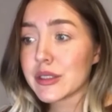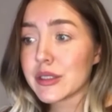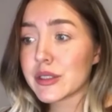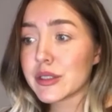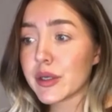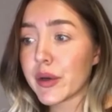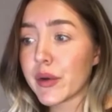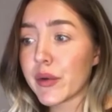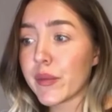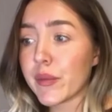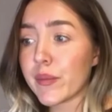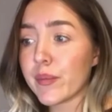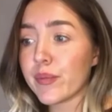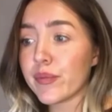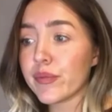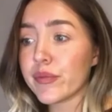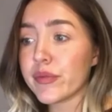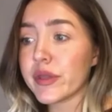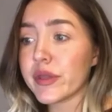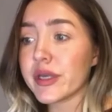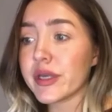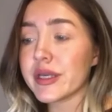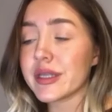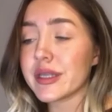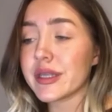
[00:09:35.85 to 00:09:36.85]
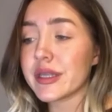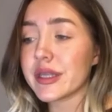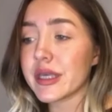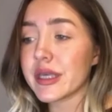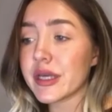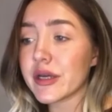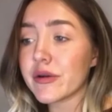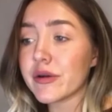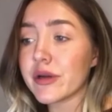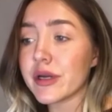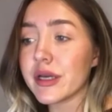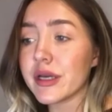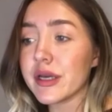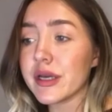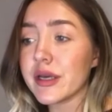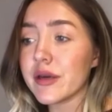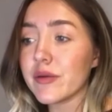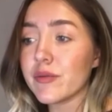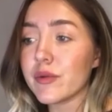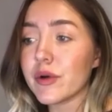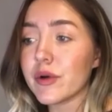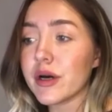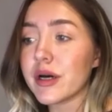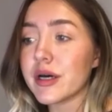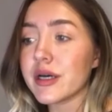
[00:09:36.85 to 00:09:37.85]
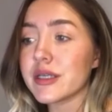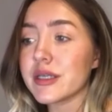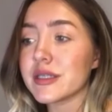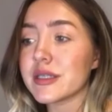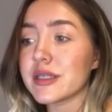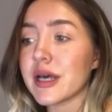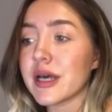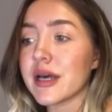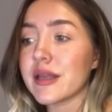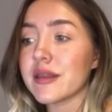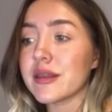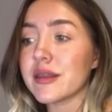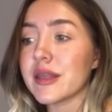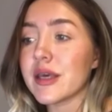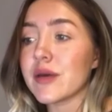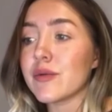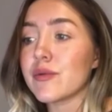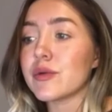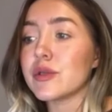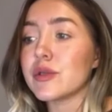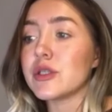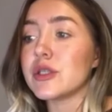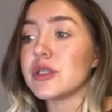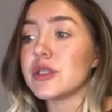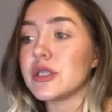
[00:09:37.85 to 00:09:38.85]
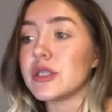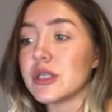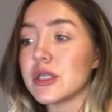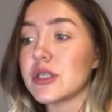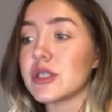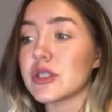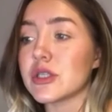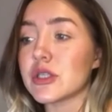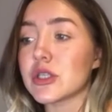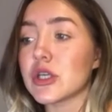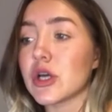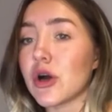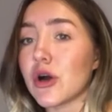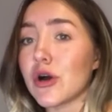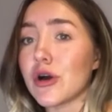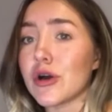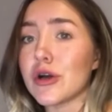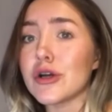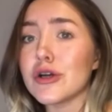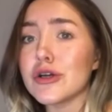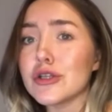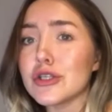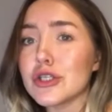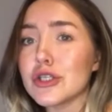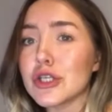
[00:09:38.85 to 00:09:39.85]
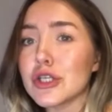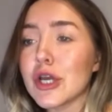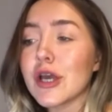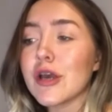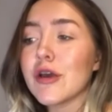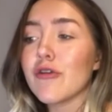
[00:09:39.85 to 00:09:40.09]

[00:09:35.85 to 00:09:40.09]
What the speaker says: So the theory was that they would discharge